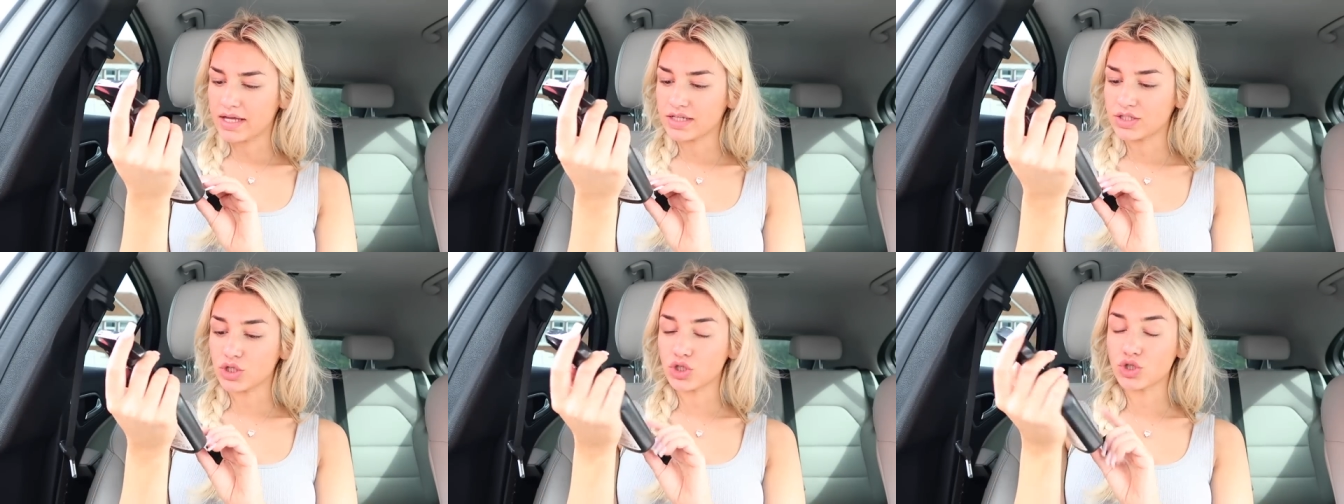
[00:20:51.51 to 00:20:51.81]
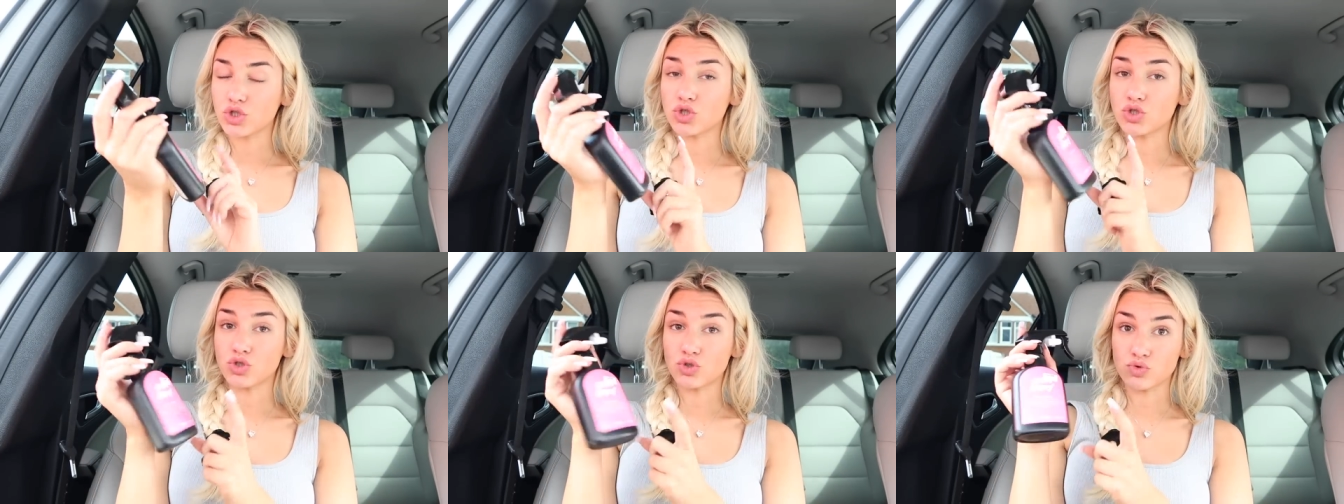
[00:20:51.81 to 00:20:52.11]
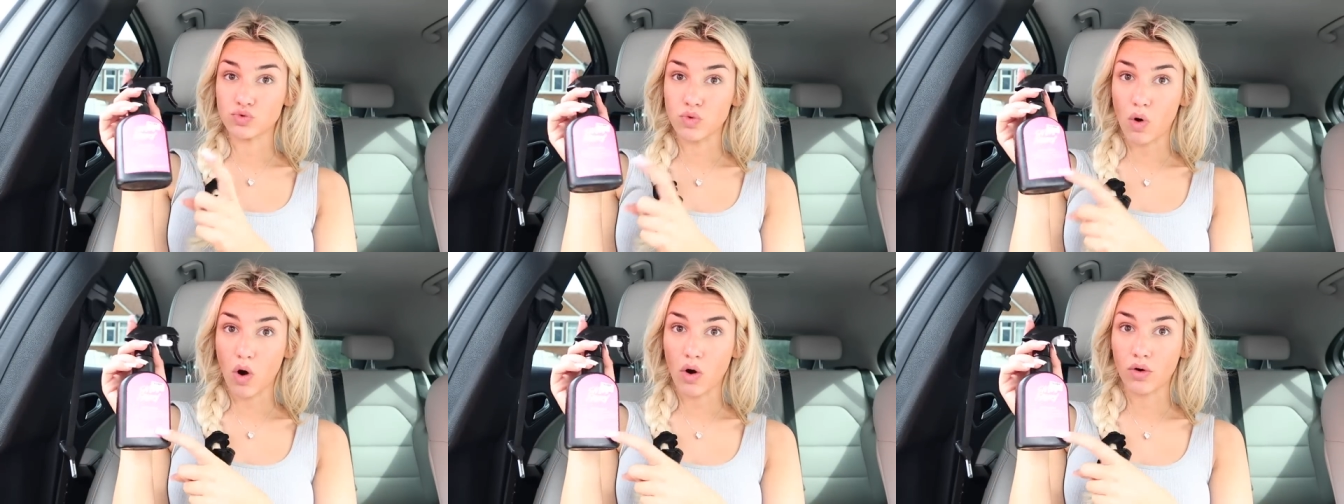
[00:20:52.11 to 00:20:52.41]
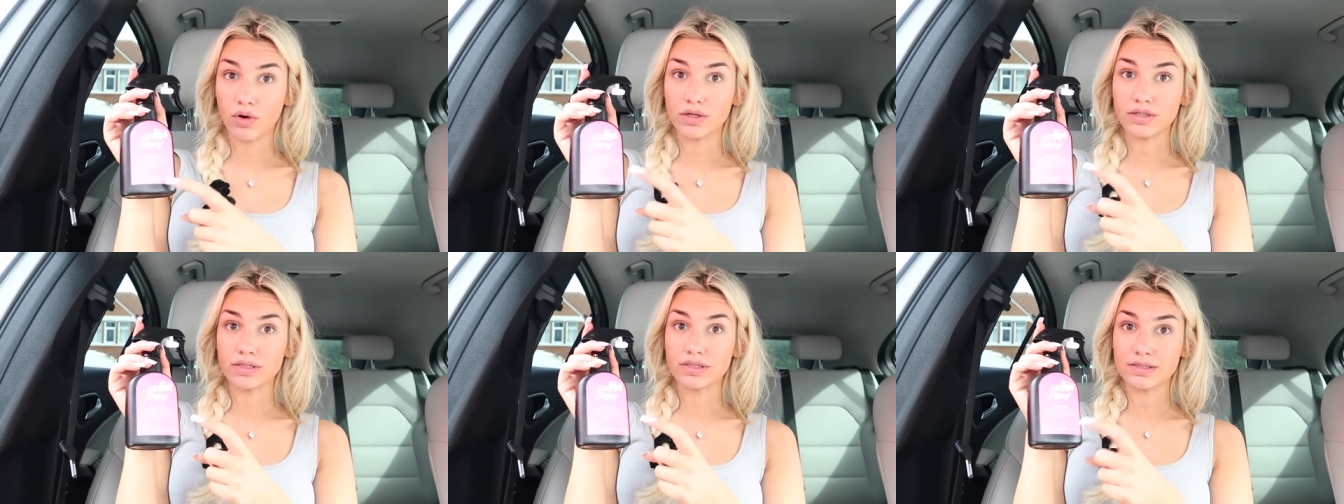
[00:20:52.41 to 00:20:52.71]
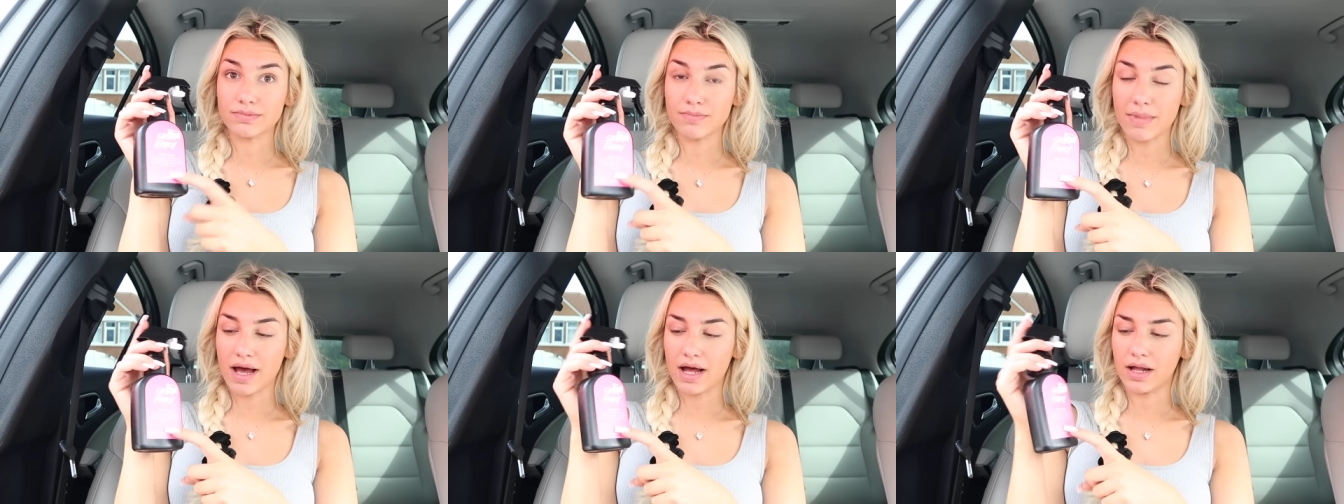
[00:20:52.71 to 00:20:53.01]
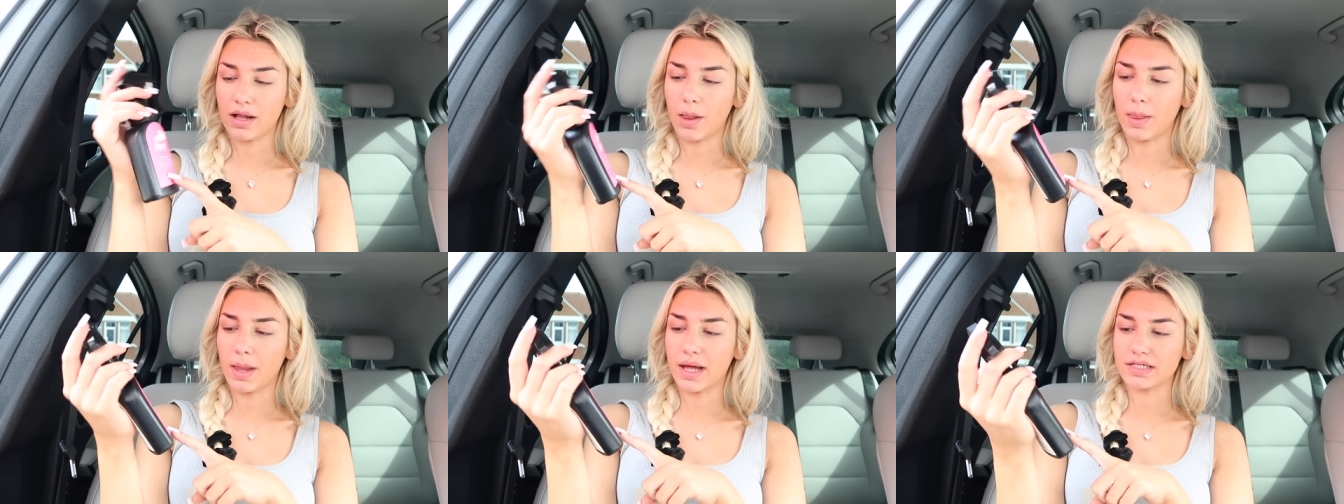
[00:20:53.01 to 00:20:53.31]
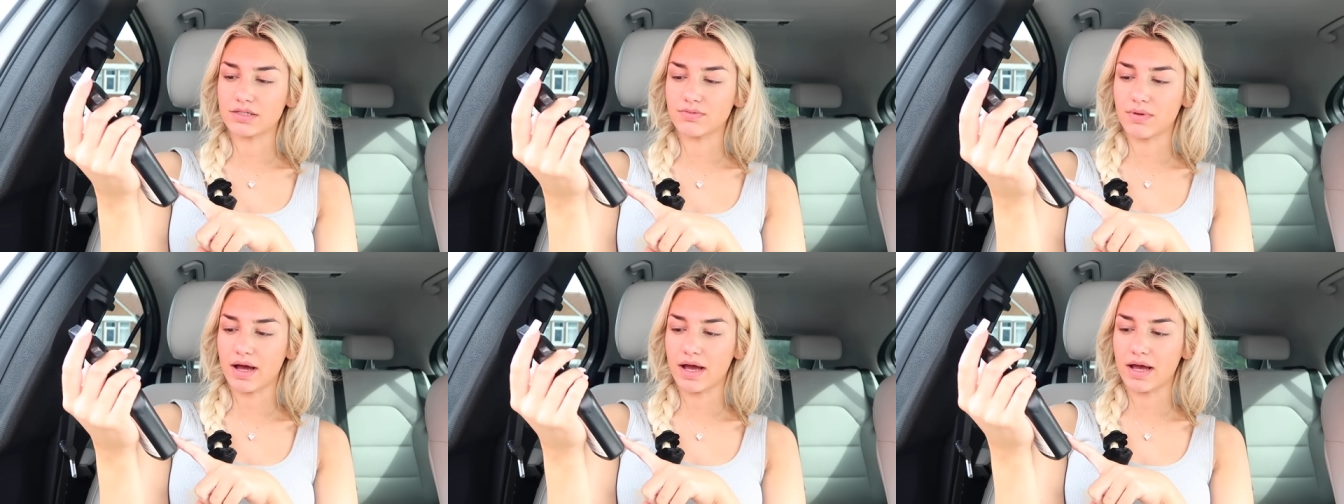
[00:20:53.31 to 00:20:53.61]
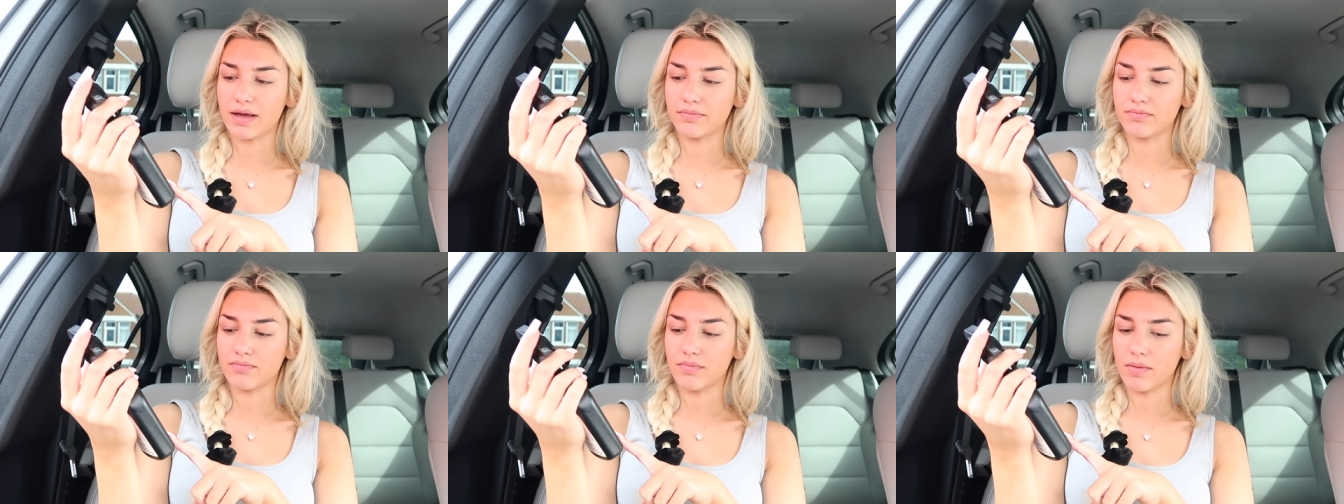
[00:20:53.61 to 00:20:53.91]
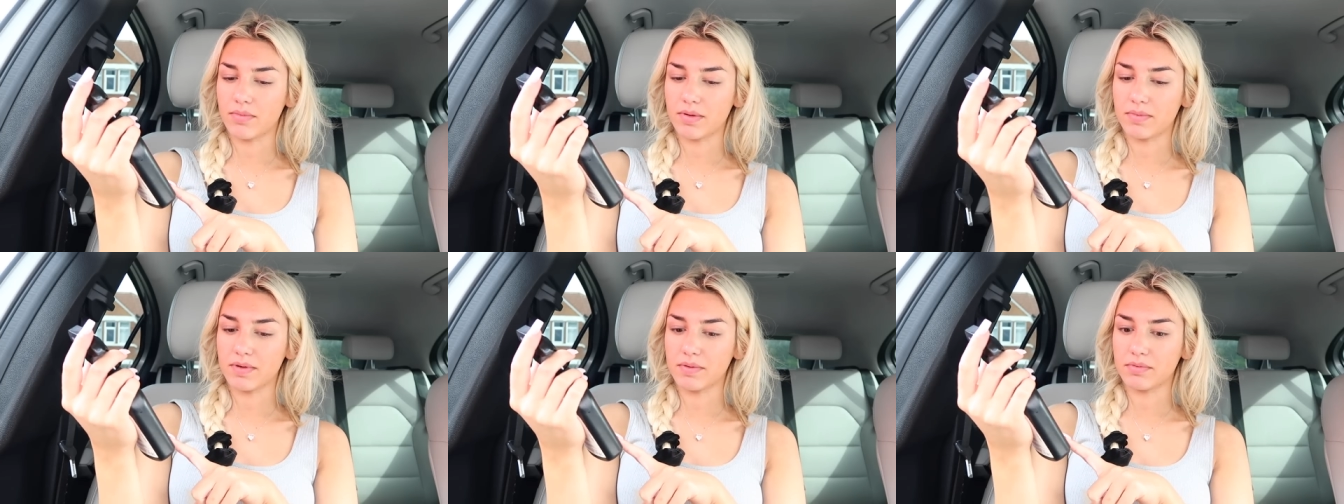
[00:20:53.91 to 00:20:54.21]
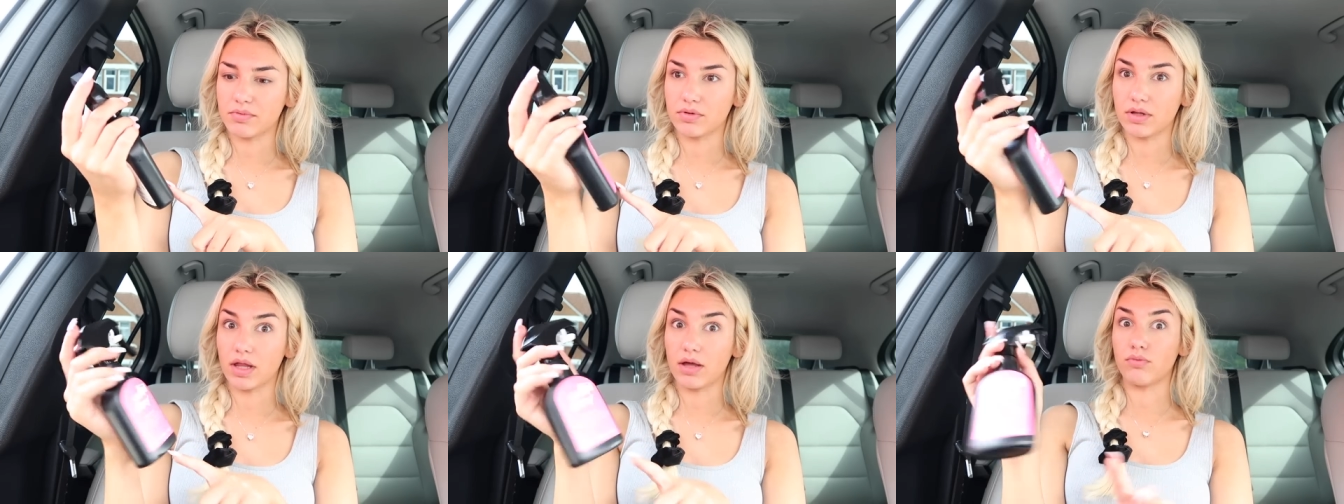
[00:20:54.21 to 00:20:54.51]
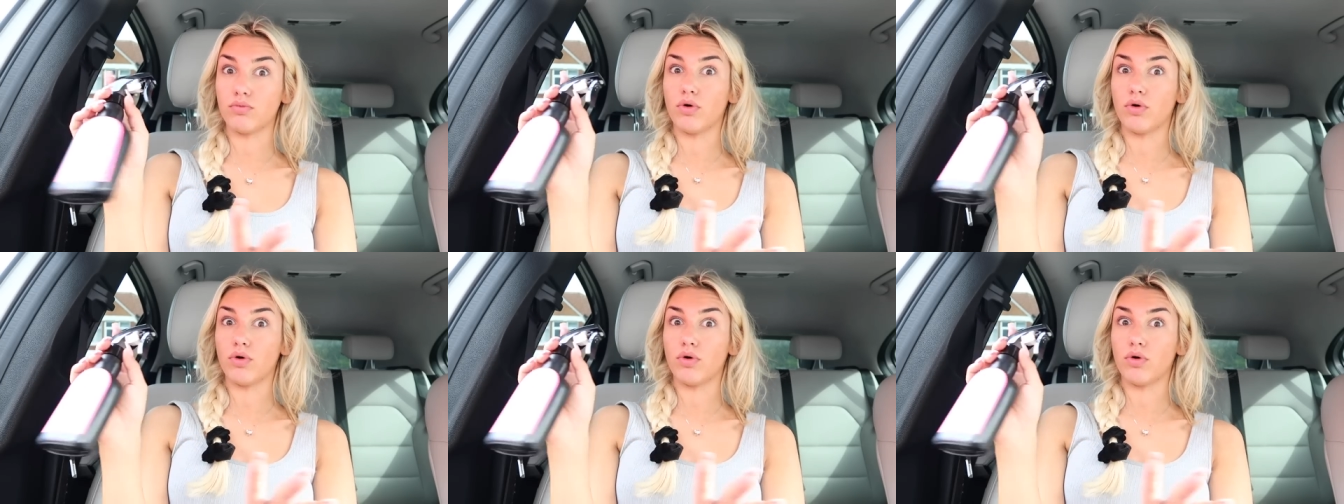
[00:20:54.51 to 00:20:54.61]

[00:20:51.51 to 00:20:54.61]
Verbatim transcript: it's a strong smell and that's why maybe people were like,